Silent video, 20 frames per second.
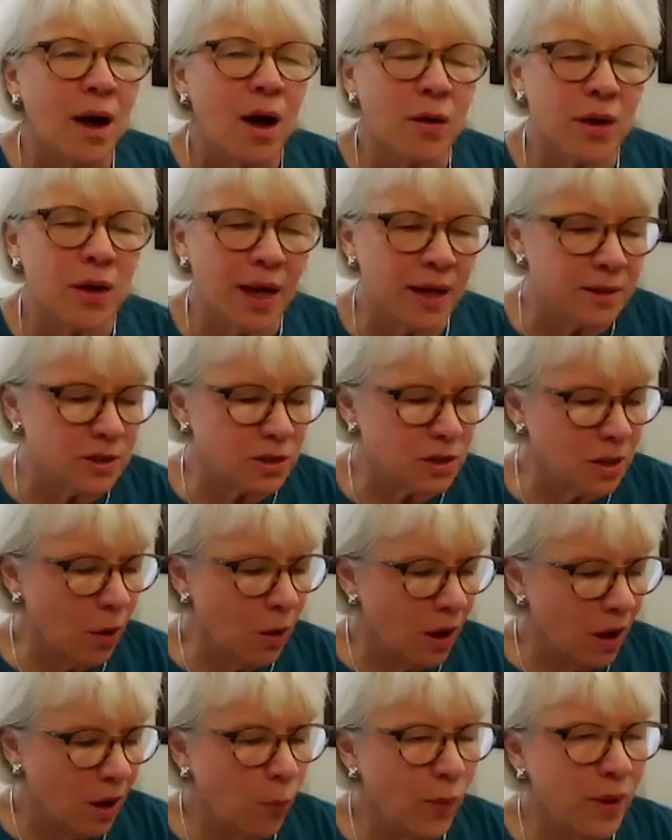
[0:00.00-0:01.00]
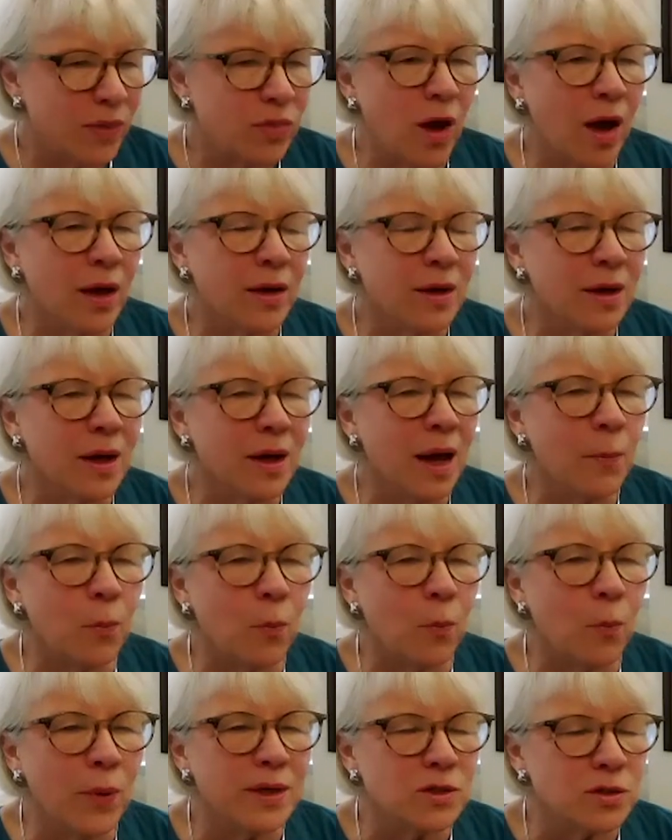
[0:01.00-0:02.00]
Okay, so we thought it up,
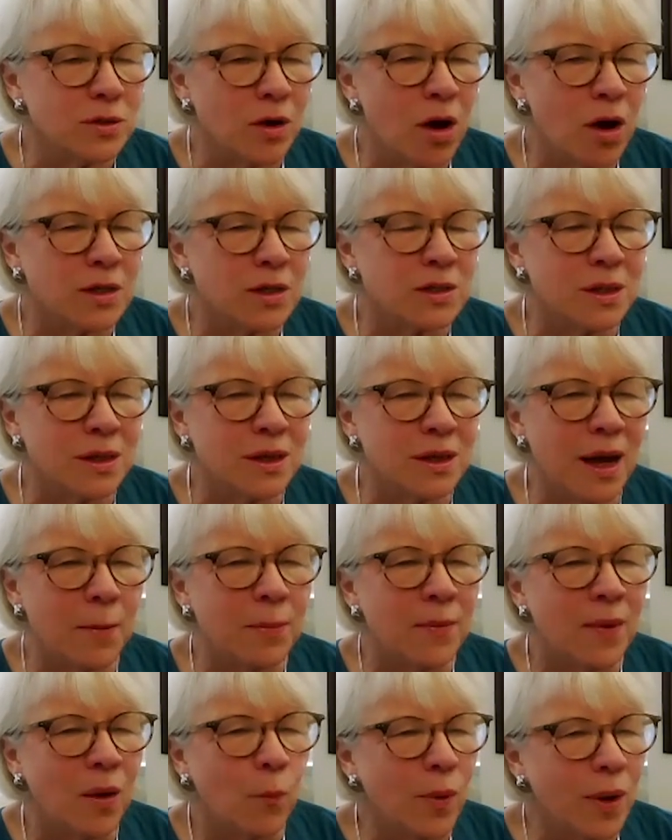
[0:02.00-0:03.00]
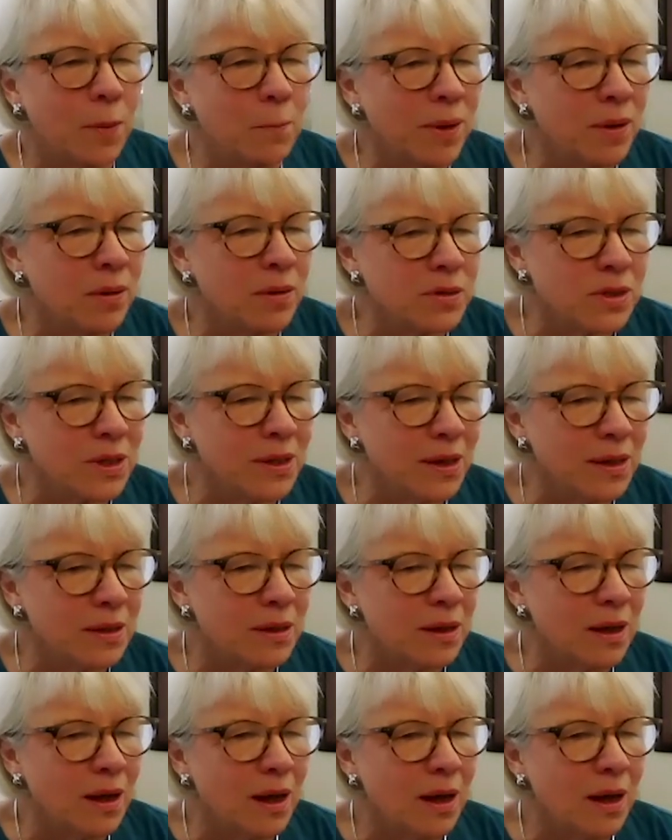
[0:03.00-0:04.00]
we talked it up, we built it.